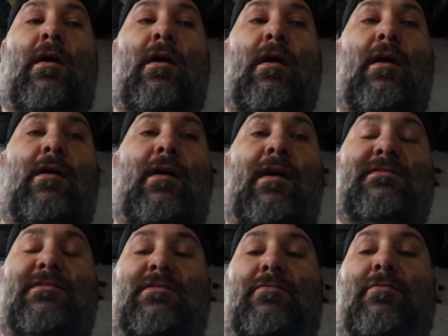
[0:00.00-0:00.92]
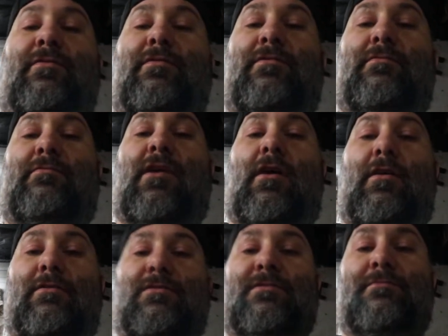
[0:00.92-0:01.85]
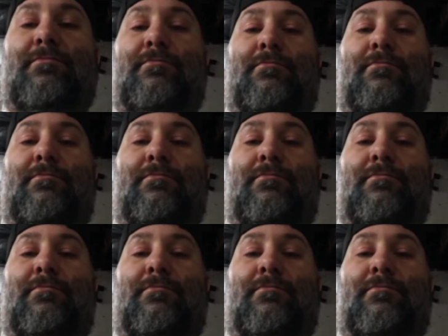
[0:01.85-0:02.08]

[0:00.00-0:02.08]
It has to do with cars,